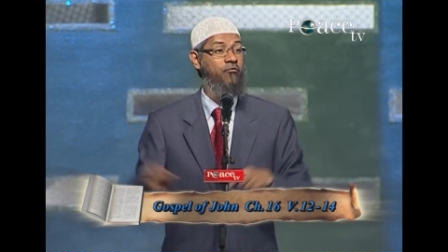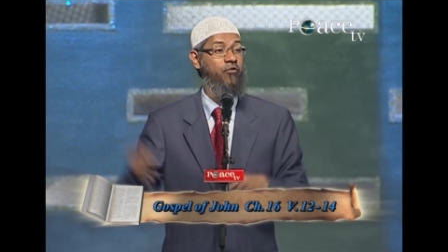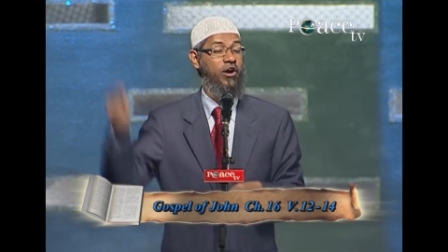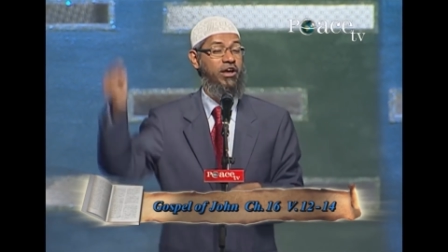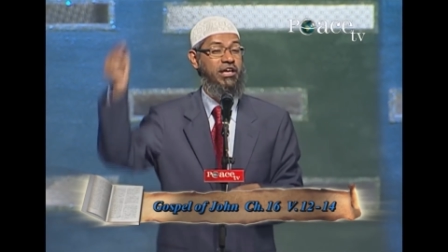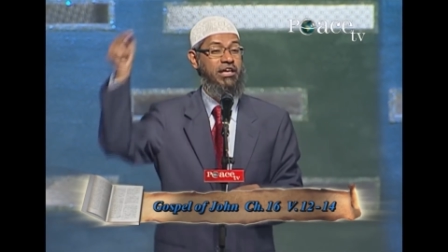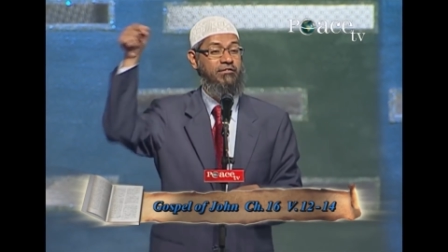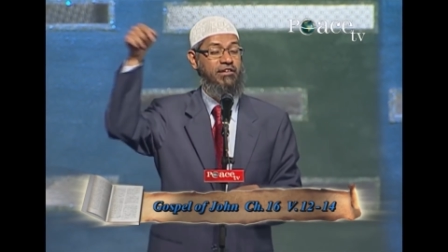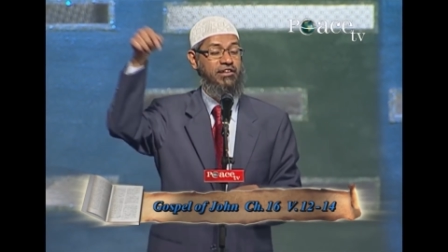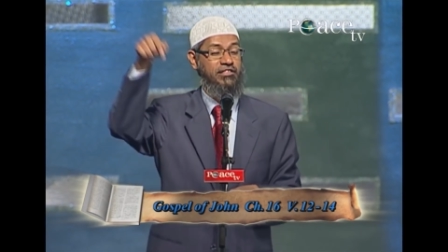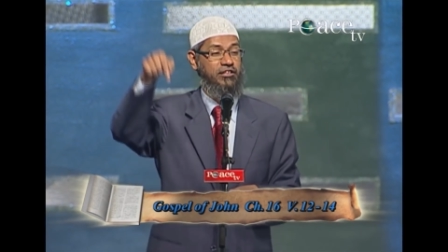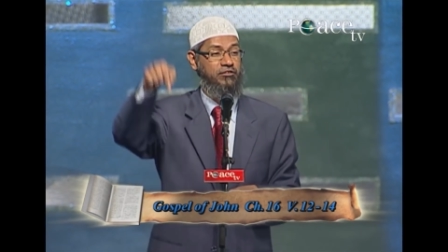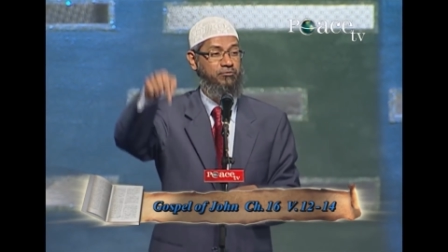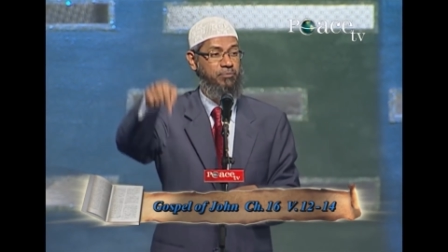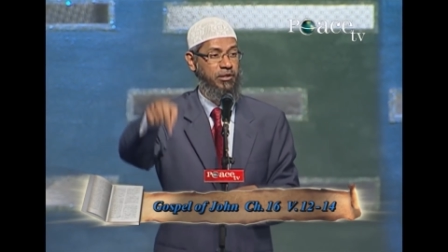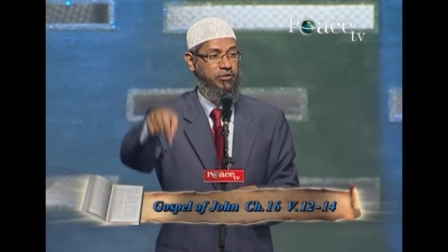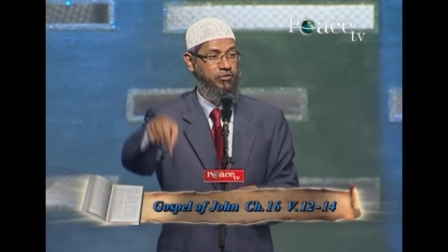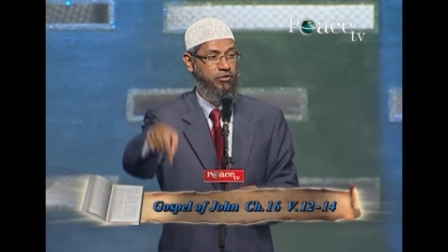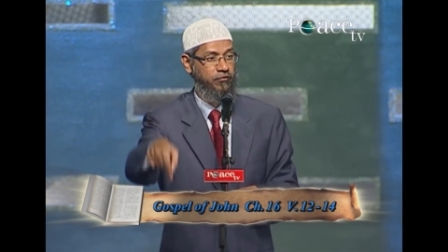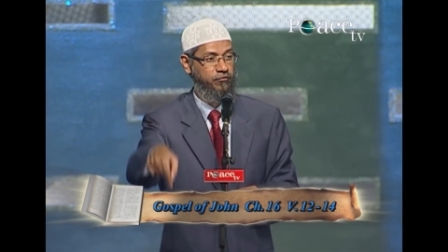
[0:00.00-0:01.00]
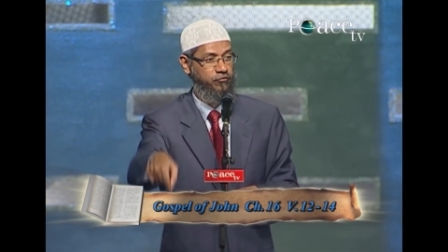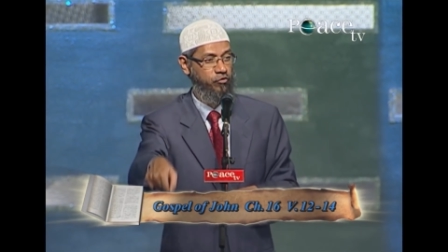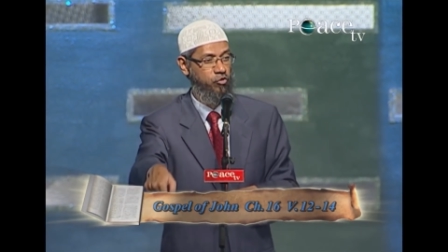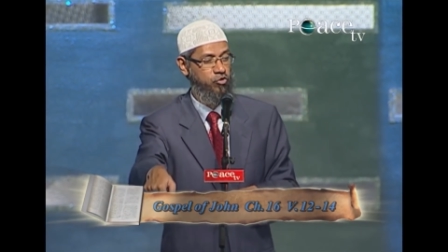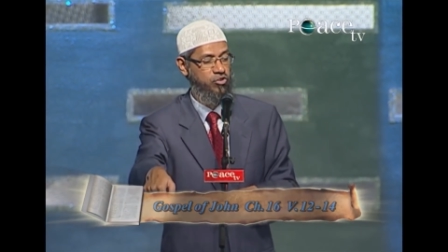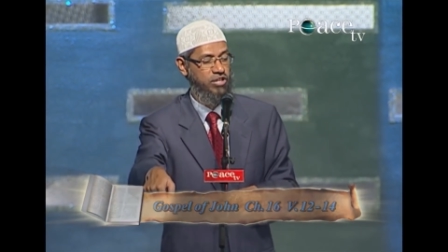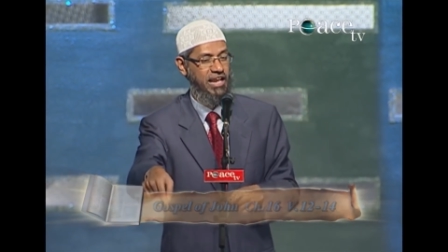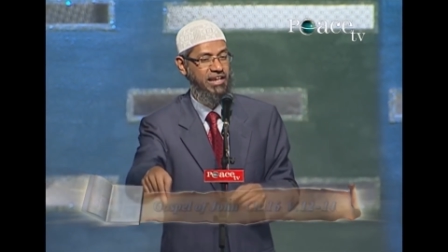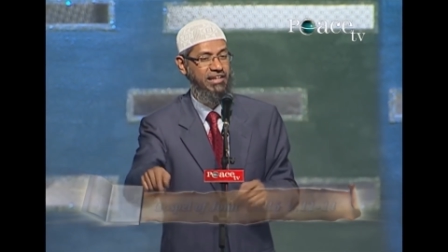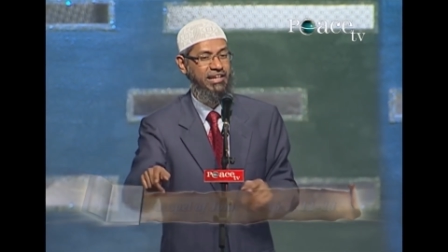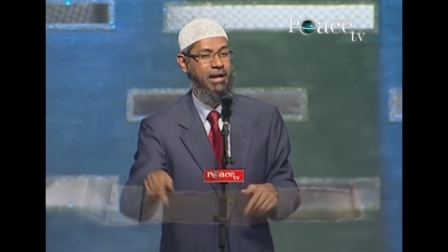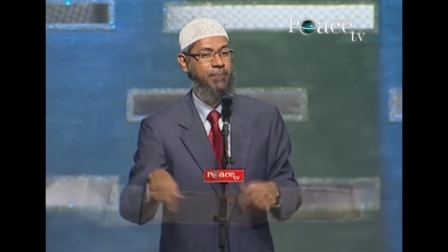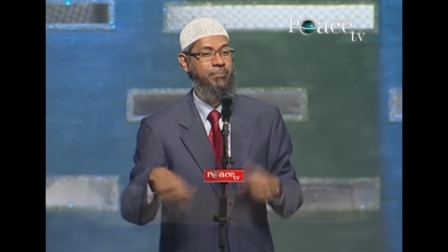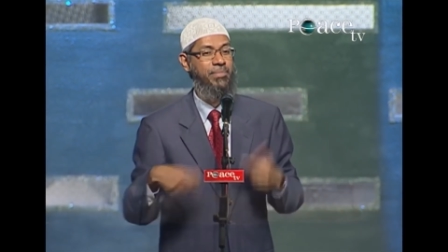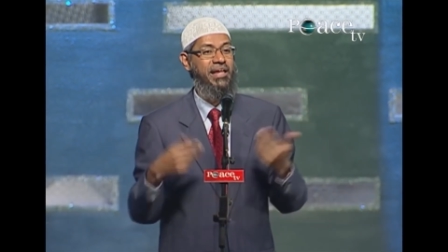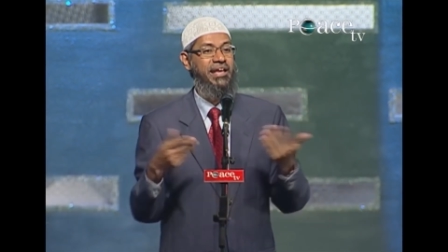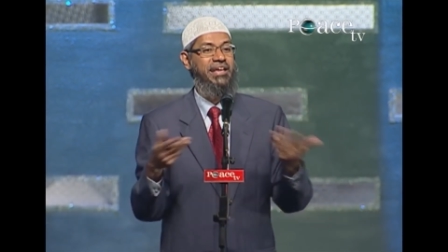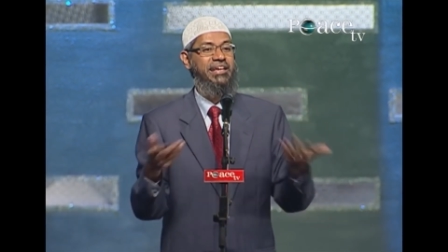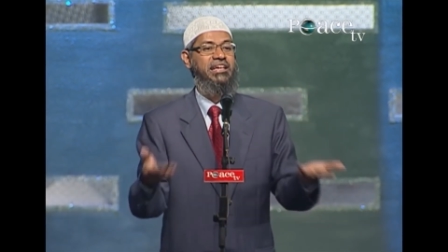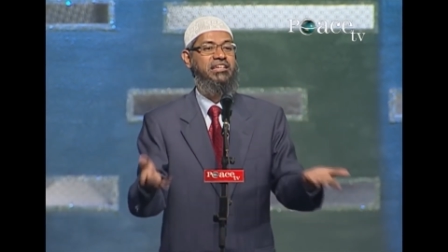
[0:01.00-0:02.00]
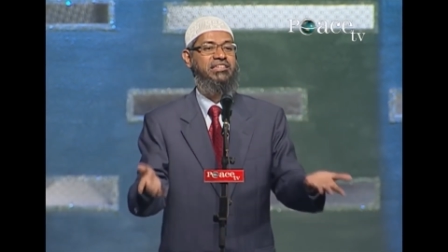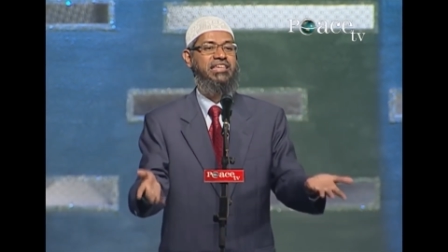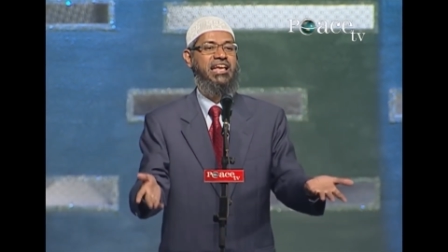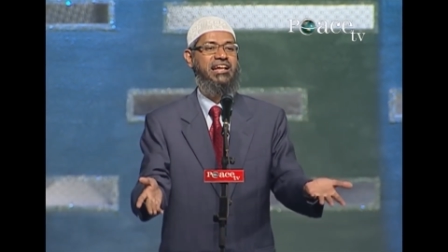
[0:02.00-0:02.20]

For he, when the Spirit of truth shall come, he